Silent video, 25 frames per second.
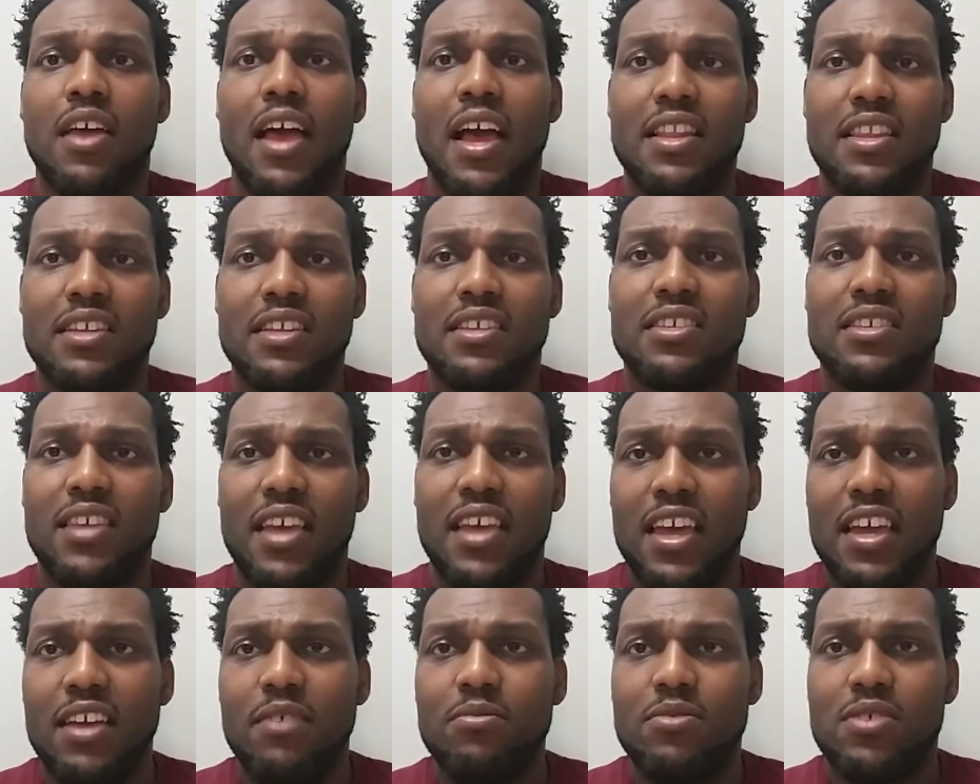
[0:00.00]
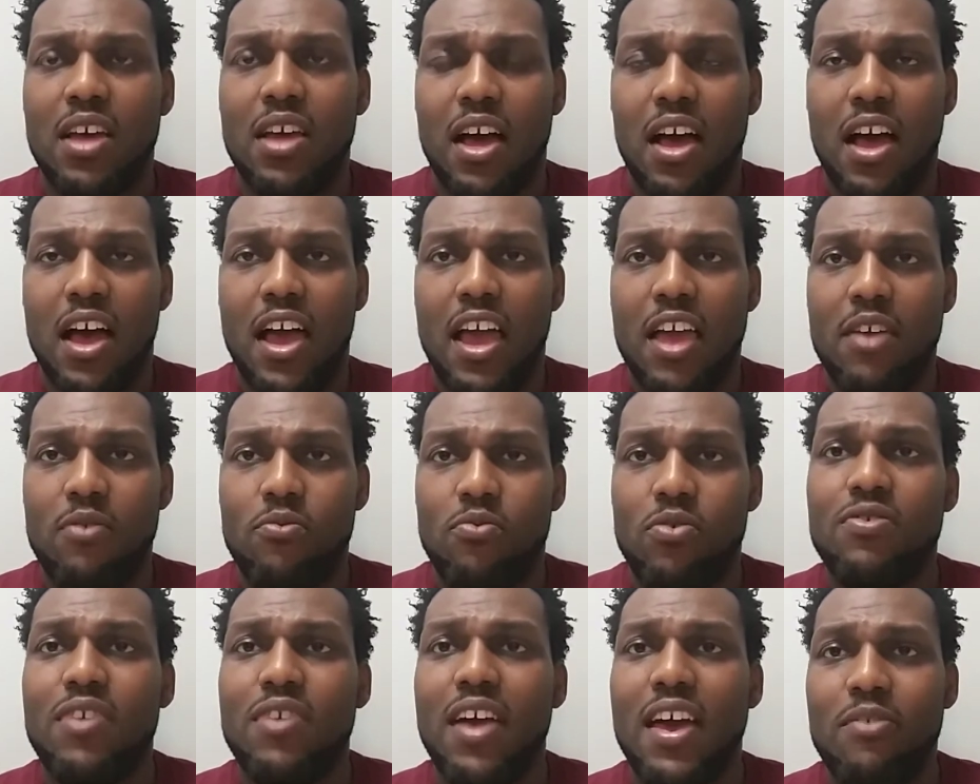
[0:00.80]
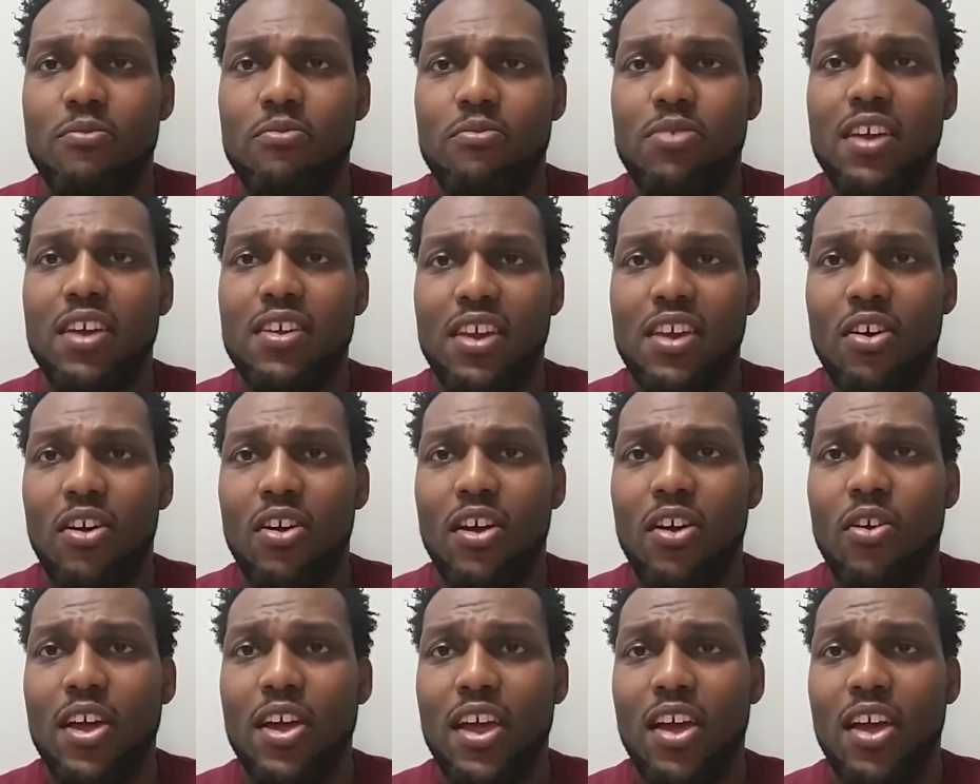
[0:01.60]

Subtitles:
At the same time, we've got to be able